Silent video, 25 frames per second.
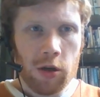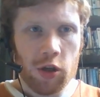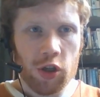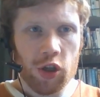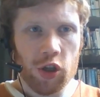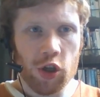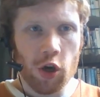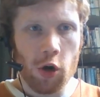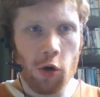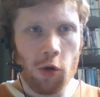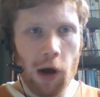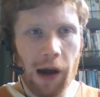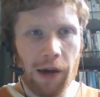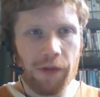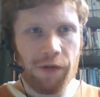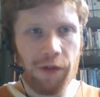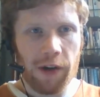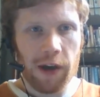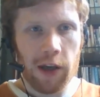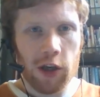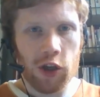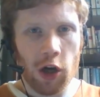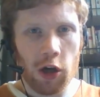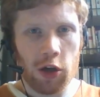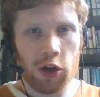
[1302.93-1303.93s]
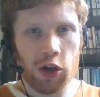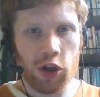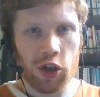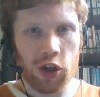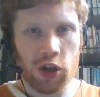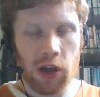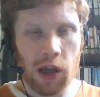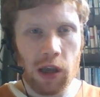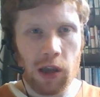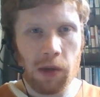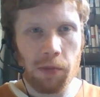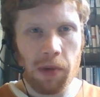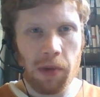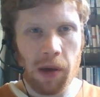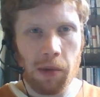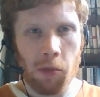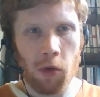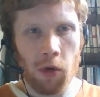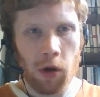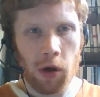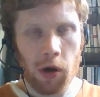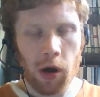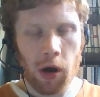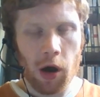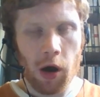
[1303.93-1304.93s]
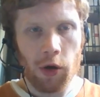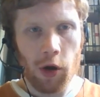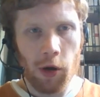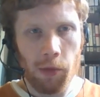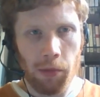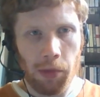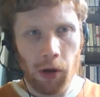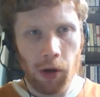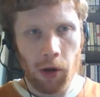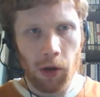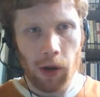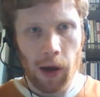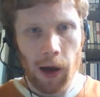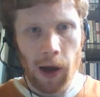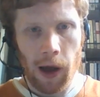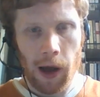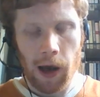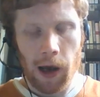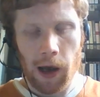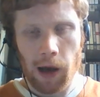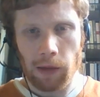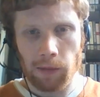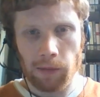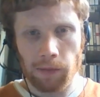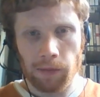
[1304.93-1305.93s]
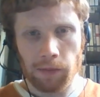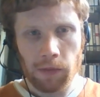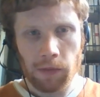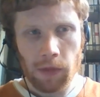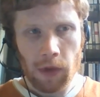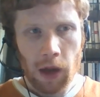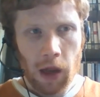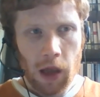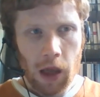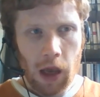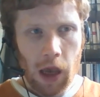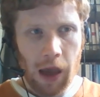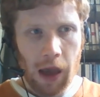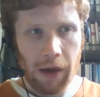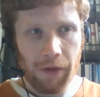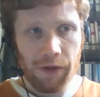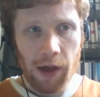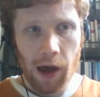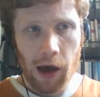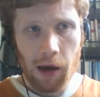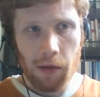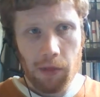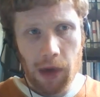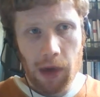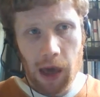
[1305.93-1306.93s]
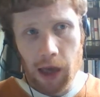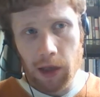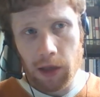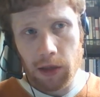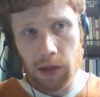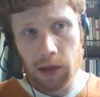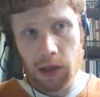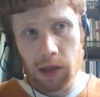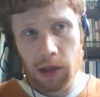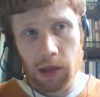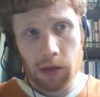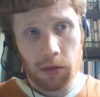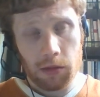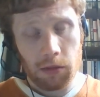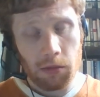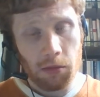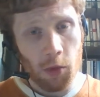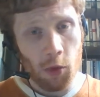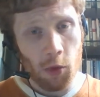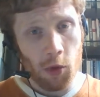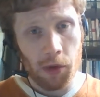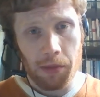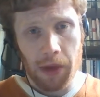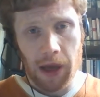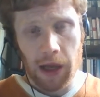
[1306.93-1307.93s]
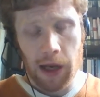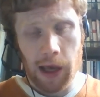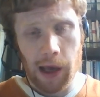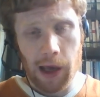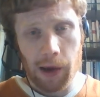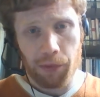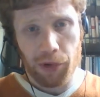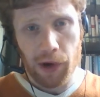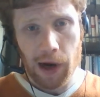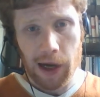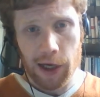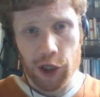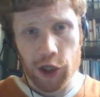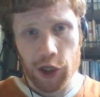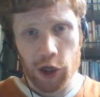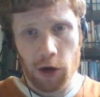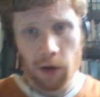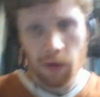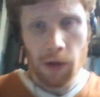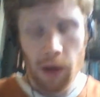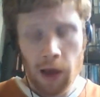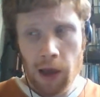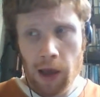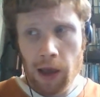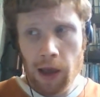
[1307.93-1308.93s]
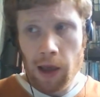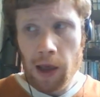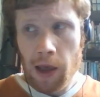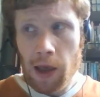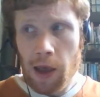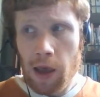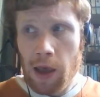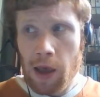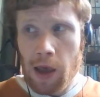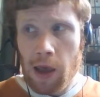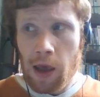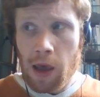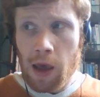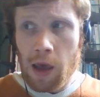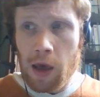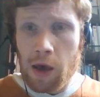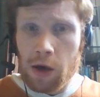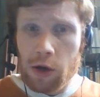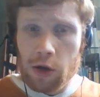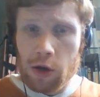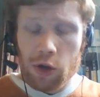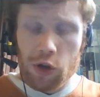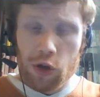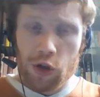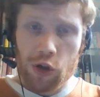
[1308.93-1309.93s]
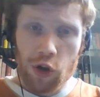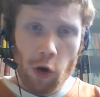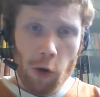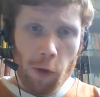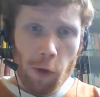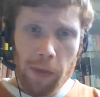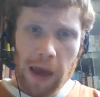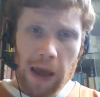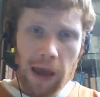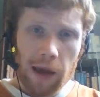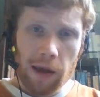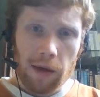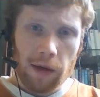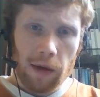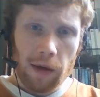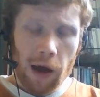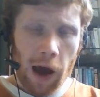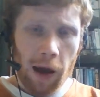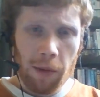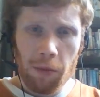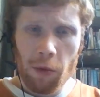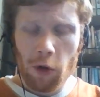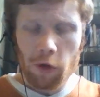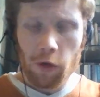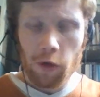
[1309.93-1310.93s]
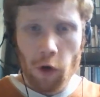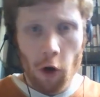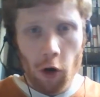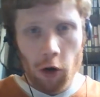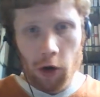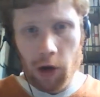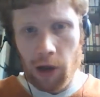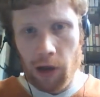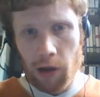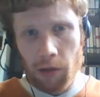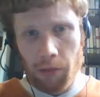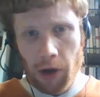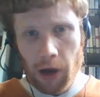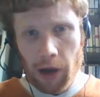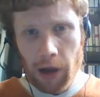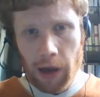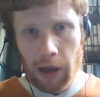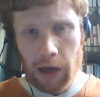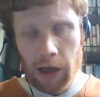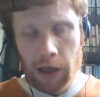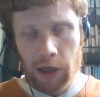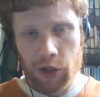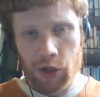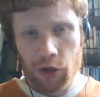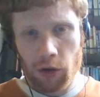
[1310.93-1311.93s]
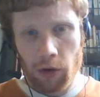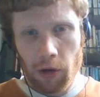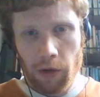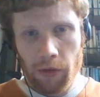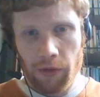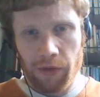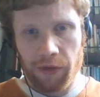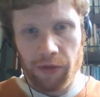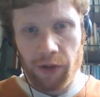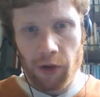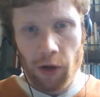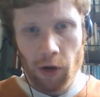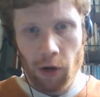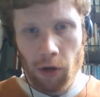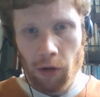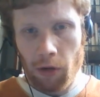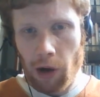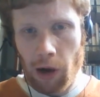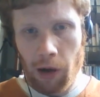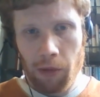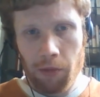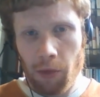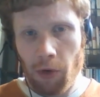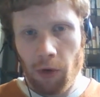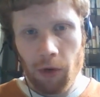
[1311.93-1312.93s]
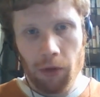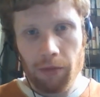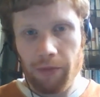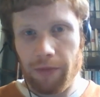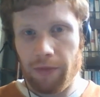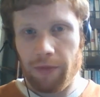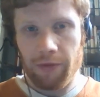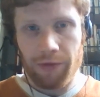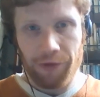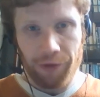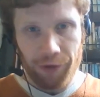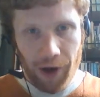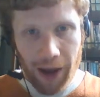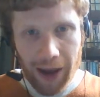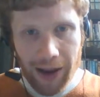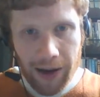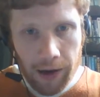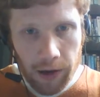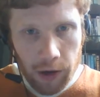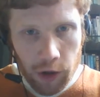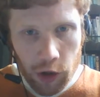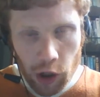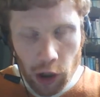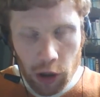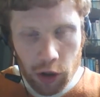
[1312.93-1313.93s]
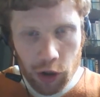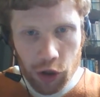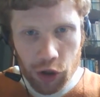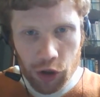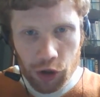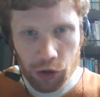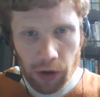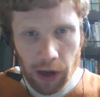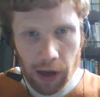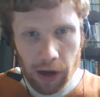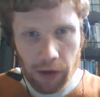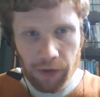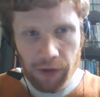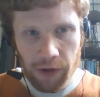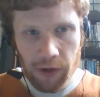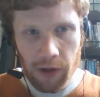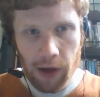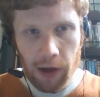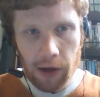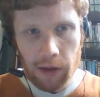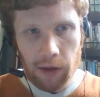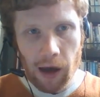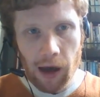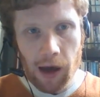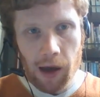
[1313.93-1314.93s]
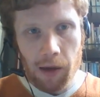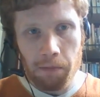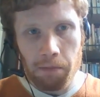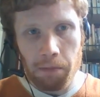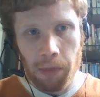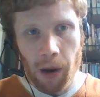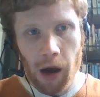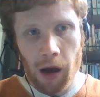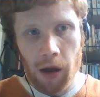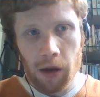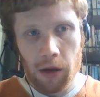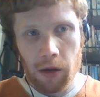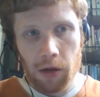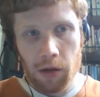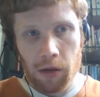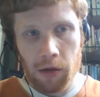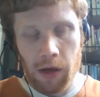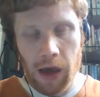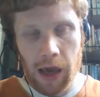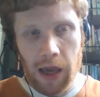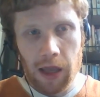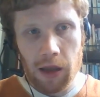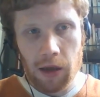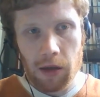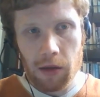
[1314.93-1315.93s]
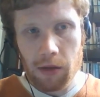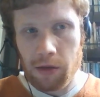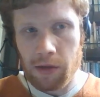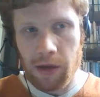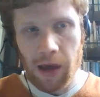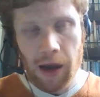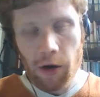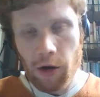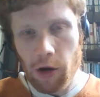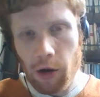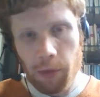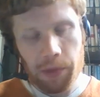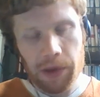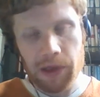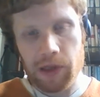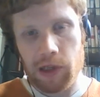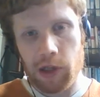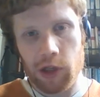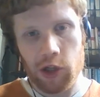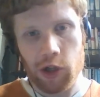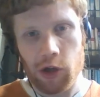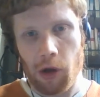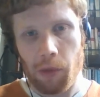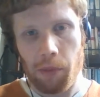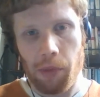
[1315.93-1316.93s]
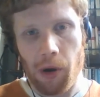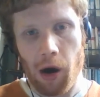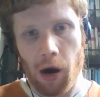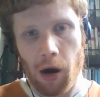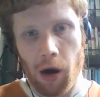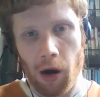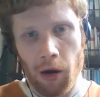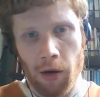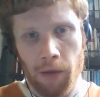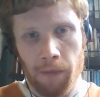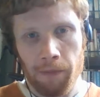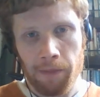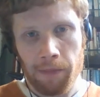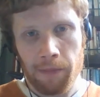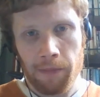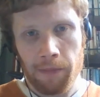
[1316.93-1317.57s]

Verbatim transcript: So I think judges need to be more accountable. Um, if that means more media pressure, so be it. I'm not talking about any sort of, you know, I'm not threatening judges or anything like that, but they they're in position of power.